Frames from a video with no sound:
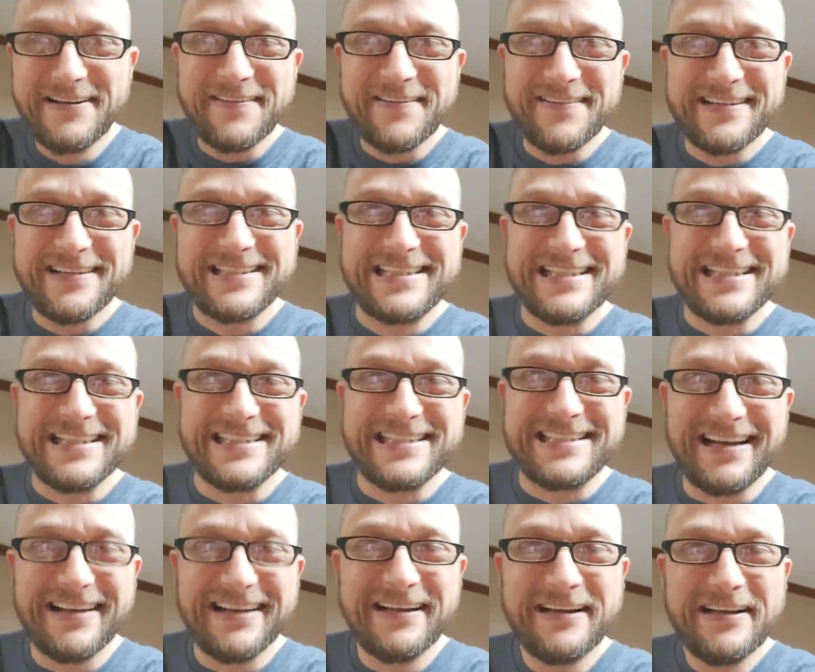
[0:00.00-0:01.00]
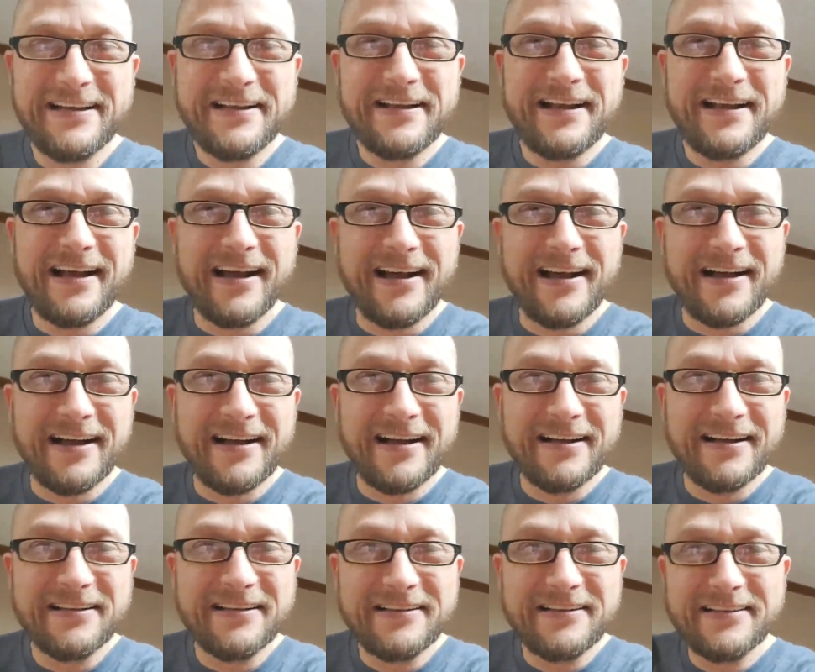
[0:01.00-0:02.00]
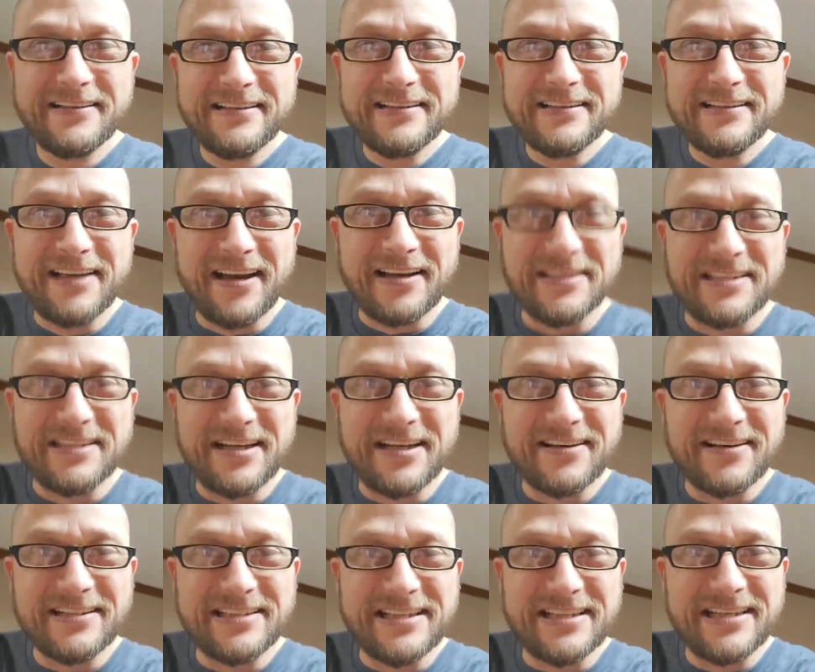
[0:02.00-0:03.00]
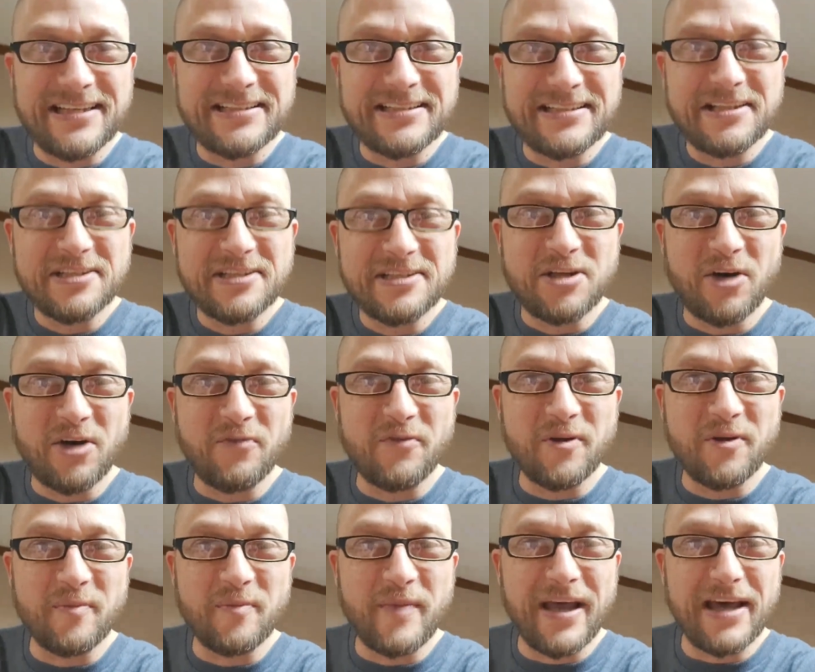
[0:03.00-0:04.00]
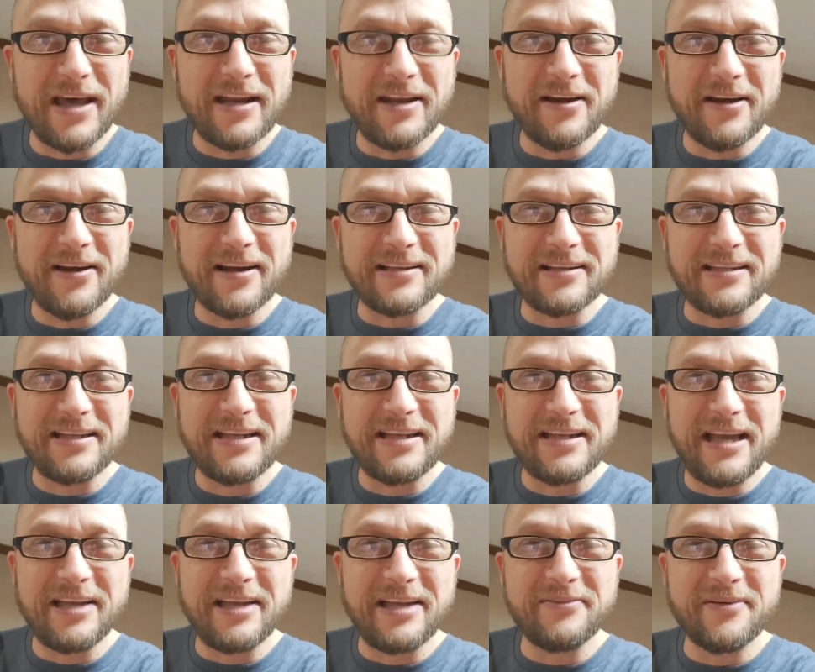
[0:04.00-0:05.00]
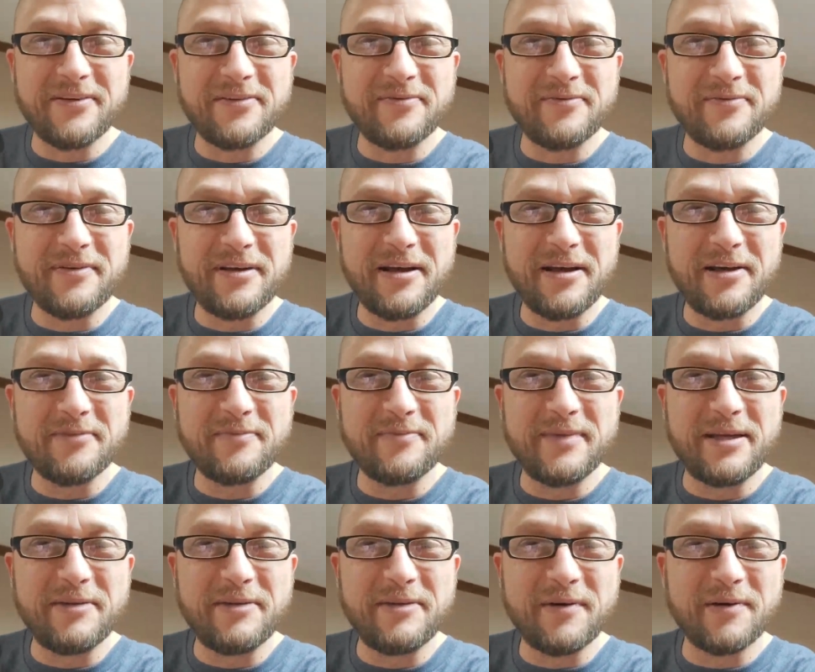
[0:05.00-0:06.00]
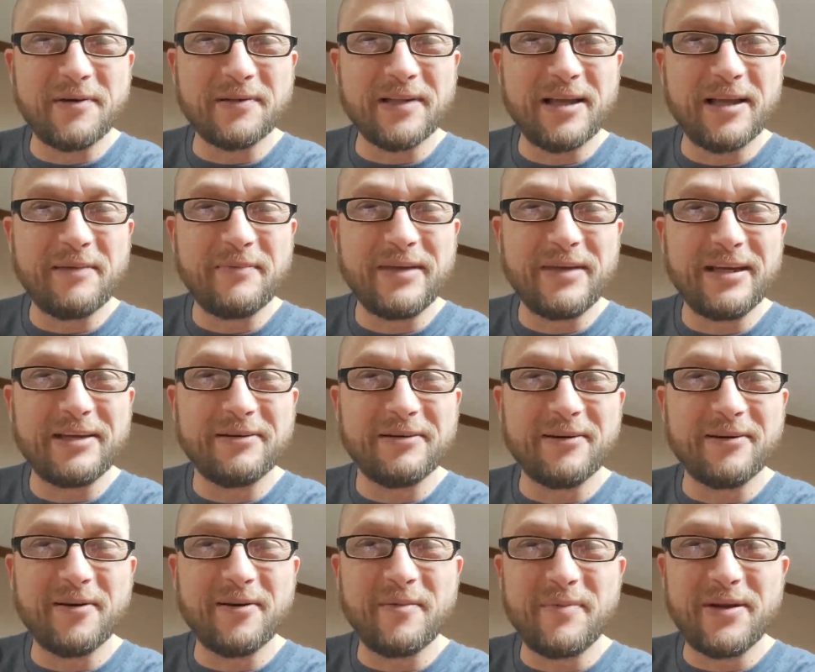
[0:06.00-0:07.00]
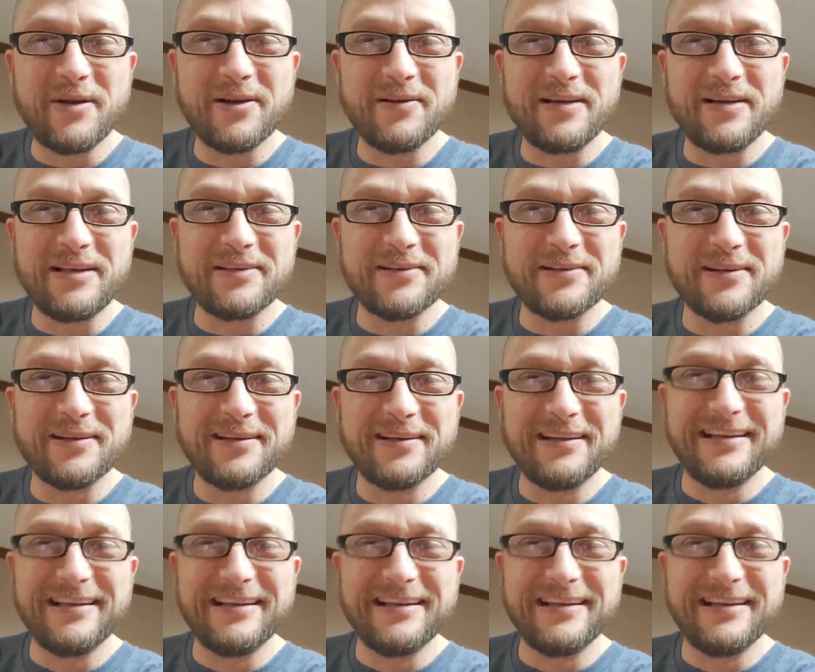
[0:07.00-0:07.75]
This is Donna. Donna Terry says, "Don't feel bad, Eric. The native of me won't let me grow a beard either."